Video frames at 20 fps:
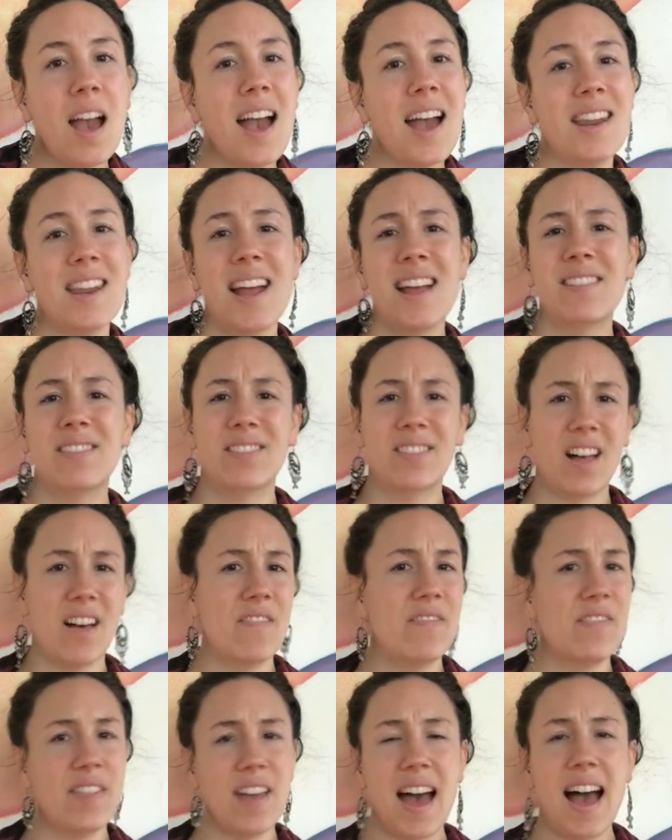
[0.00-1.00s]
And I
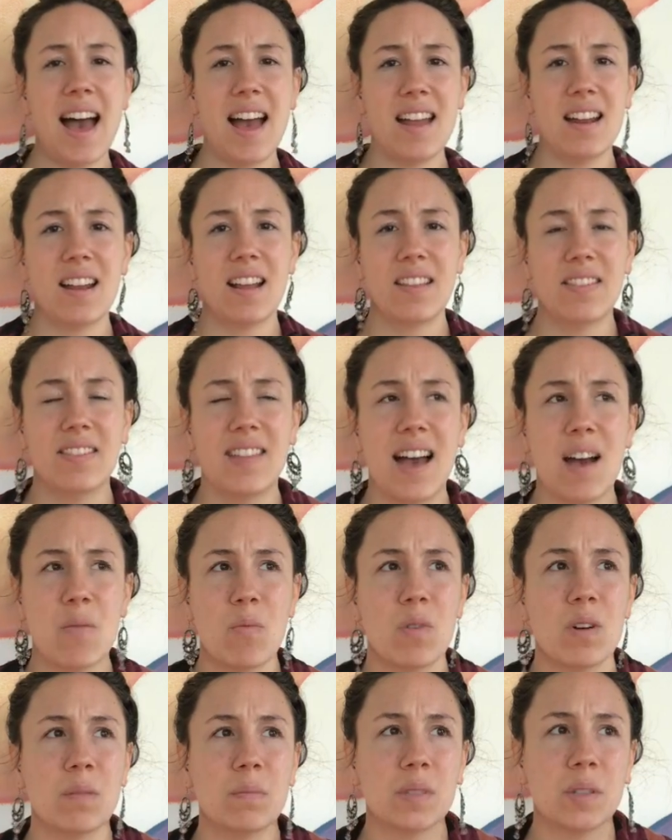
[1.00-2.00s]
love that.
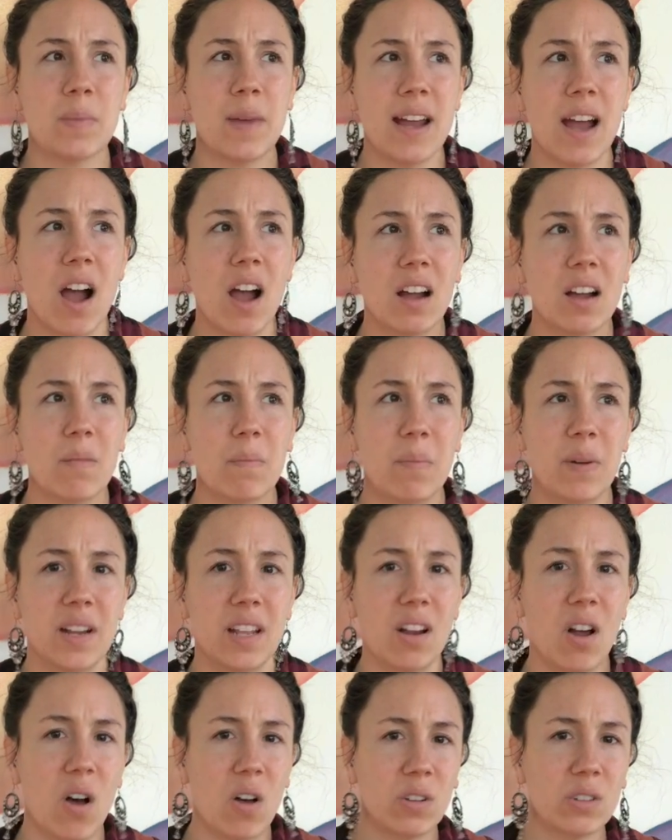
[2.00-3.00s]
That warms my heart, but
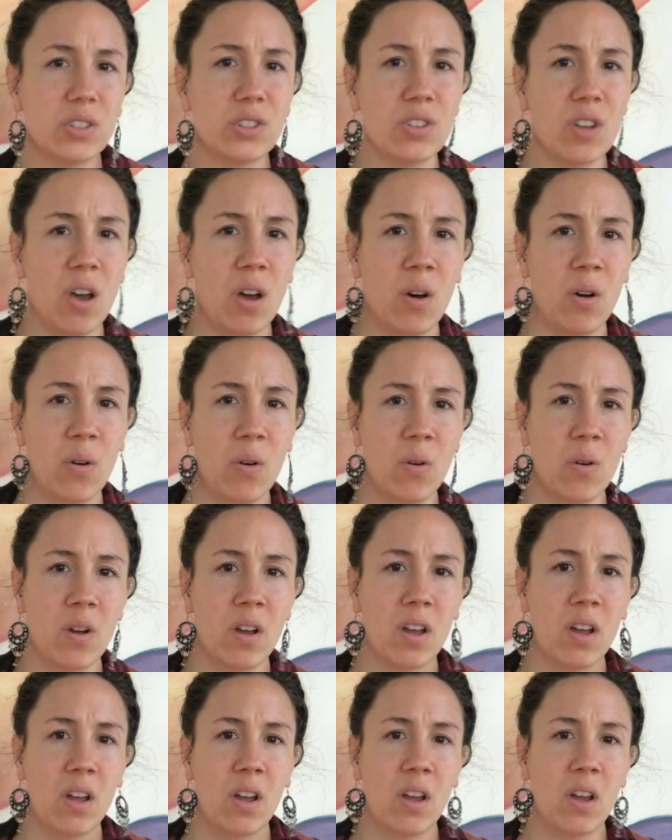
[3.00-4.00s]
it also
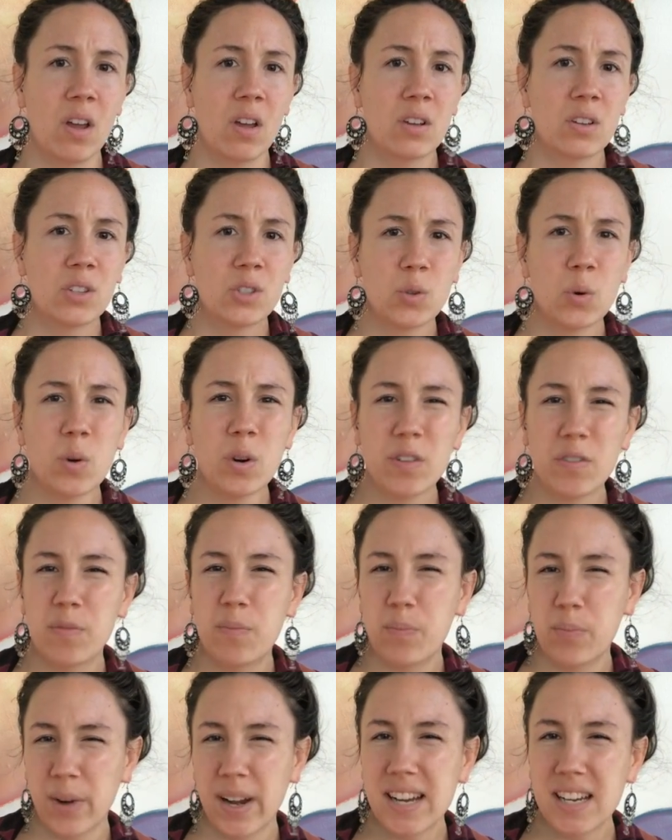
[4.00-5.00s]
sort
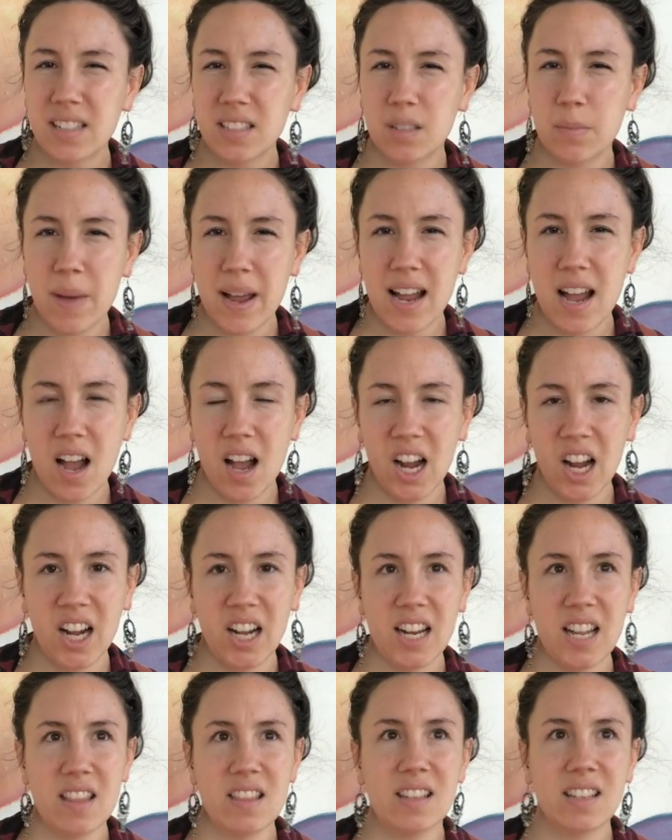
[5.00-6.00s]
of breaks my
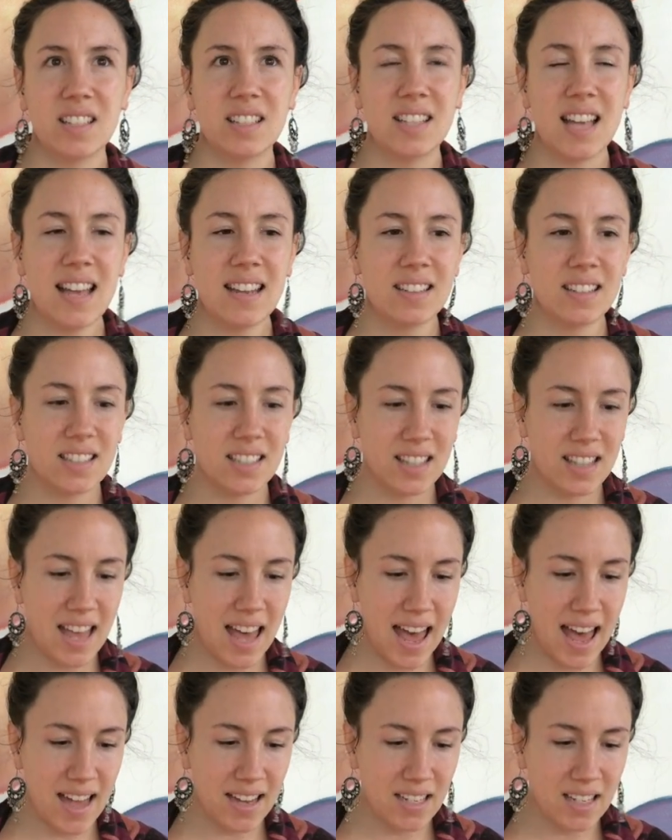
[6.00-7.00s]
heart in the sense
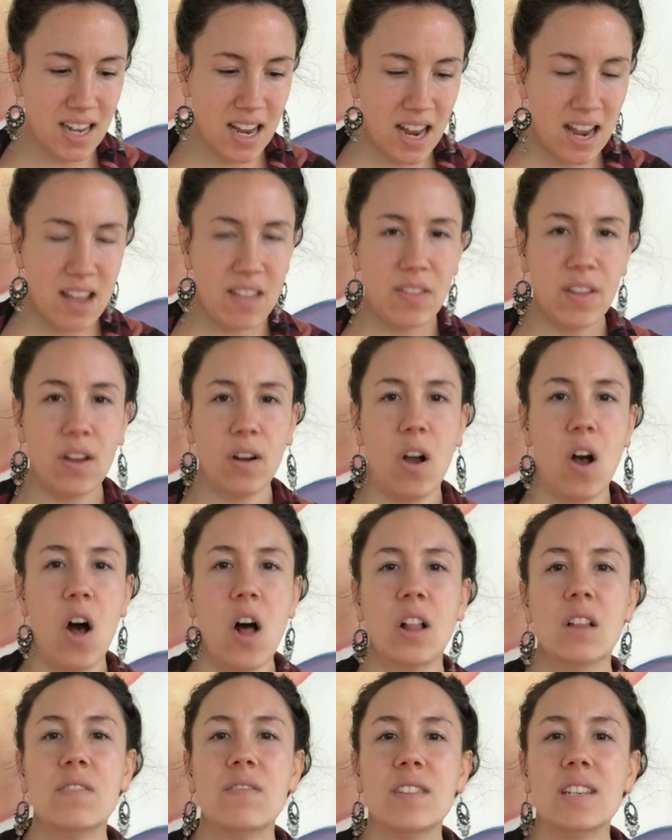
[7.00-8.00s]
that there are
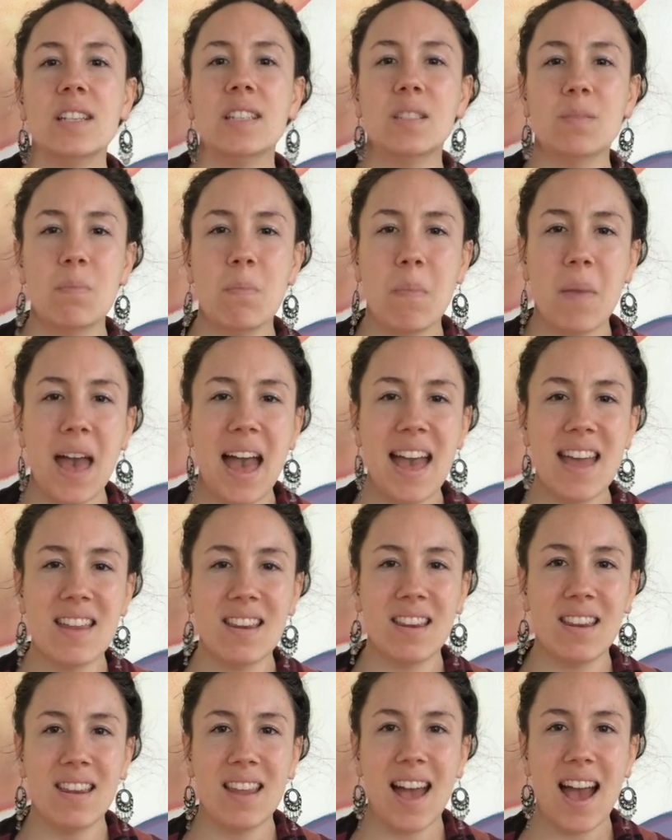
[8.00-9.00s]
all of these
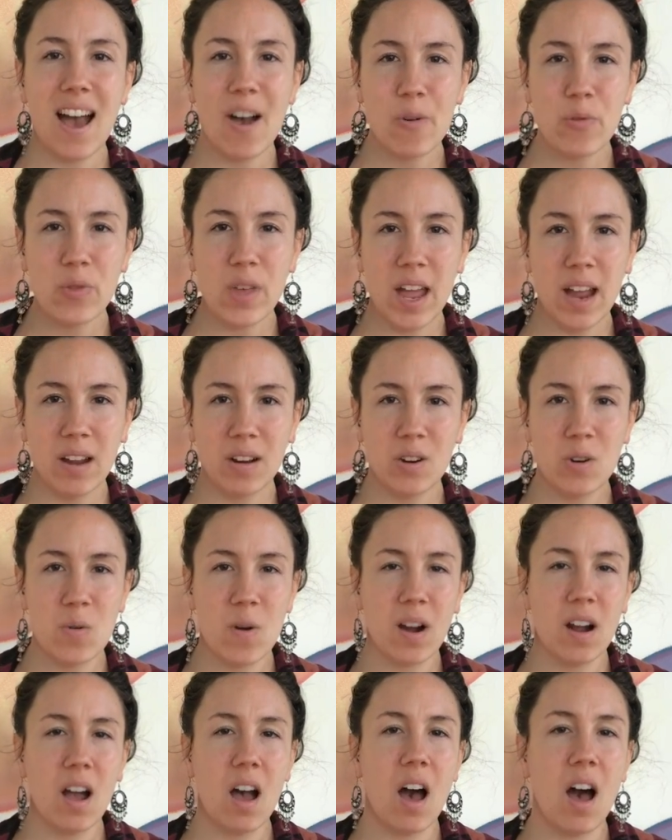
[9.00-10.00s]
men out there who
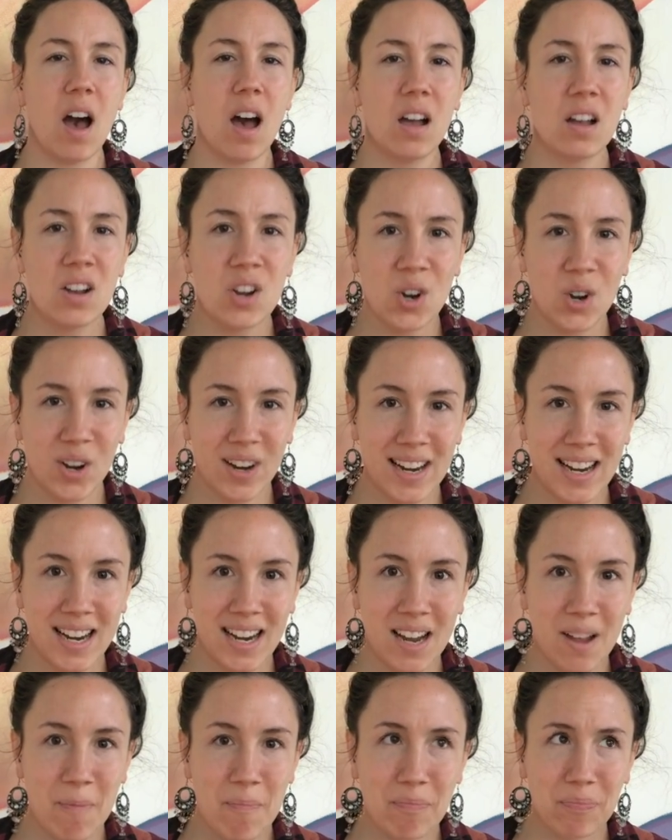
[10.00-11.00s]
are
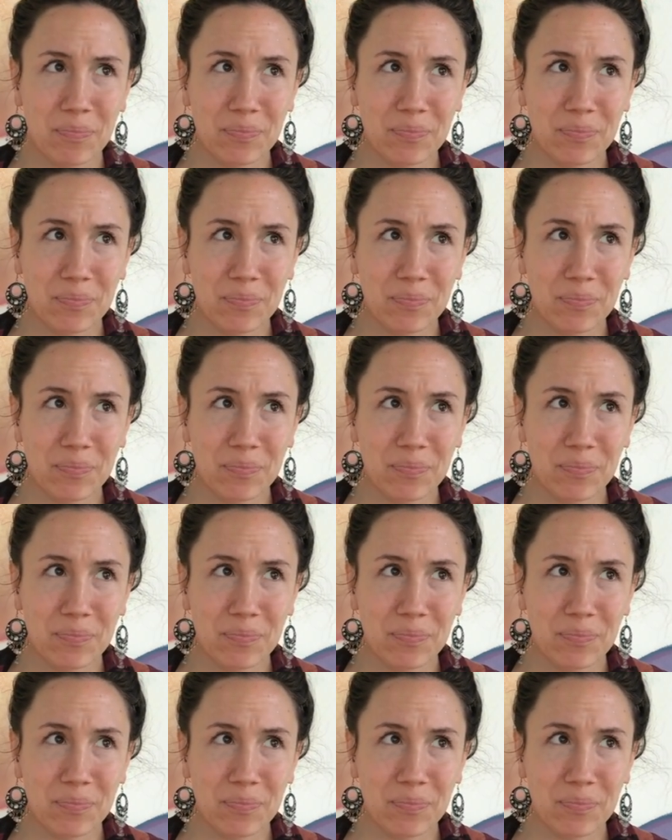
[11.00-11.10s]
hungry